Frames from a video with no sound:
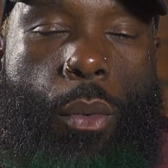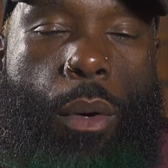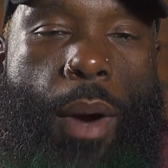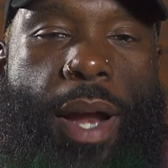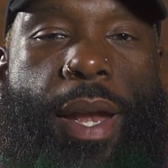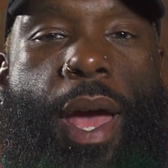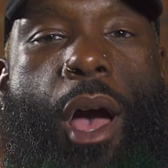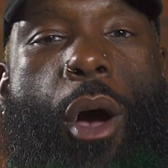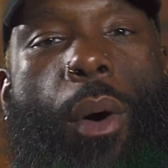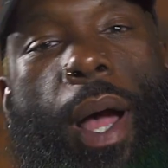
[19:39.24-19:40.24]
Well, right
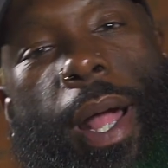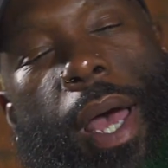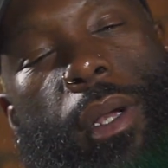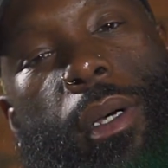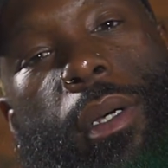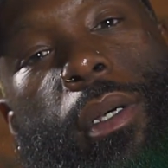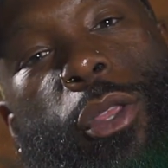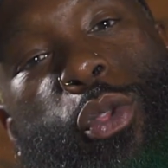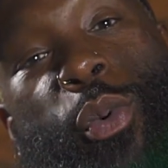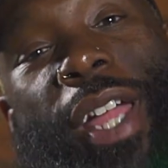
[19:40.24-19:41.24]
now I
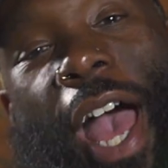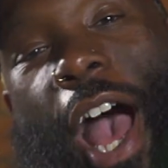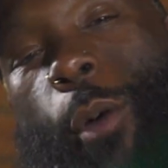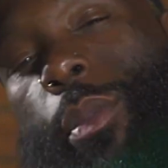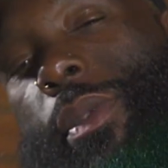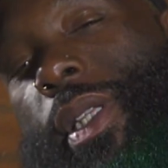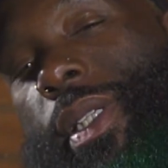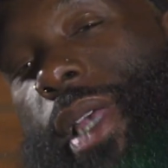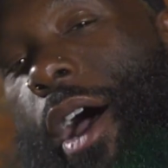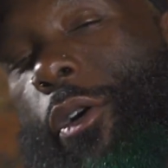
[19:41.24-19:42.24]
got 3 albums
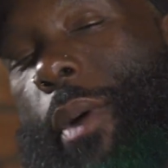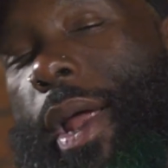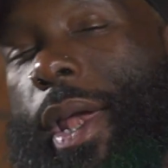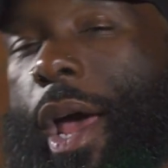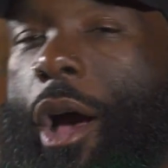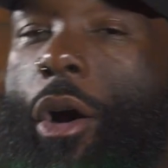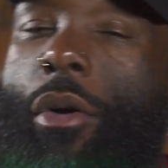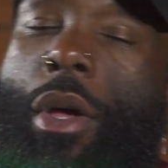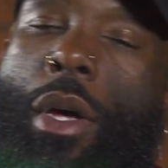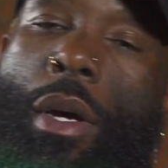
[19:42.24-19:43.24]
that's out right
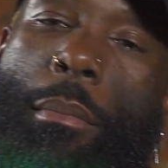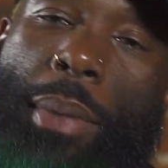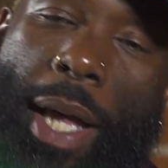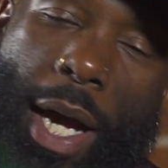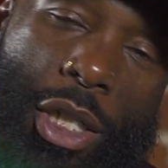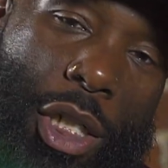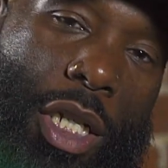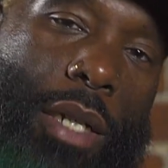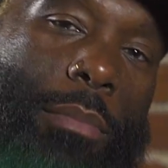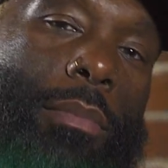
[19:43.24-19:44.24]
now. Blonde
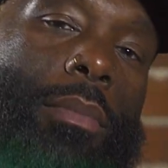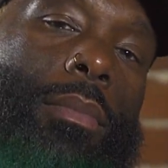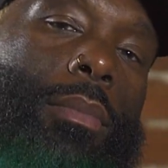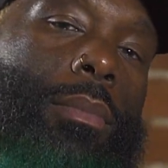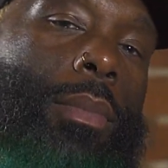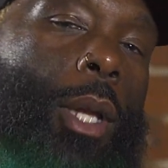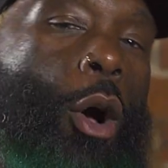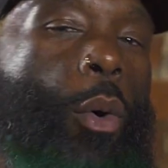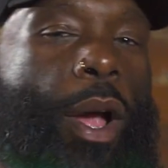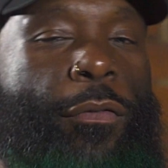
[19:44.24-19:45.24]
Sheep,
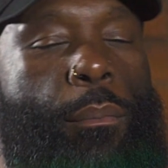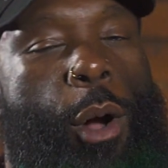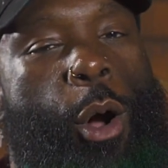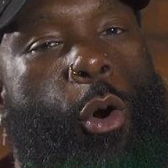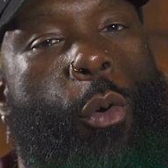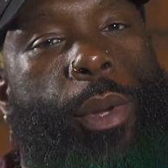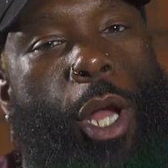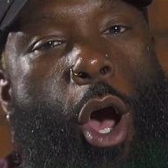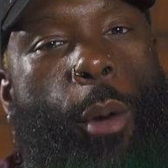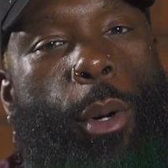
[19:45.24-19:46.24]
Long Way From Home, and
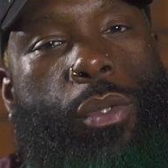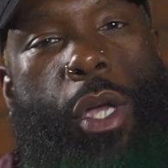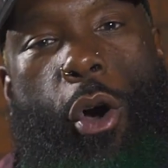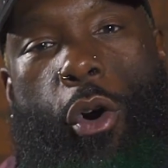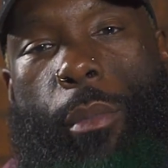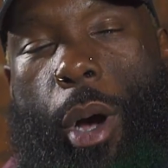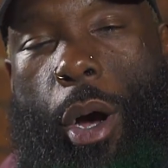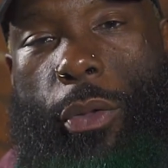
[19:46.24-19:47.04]
Almost Home.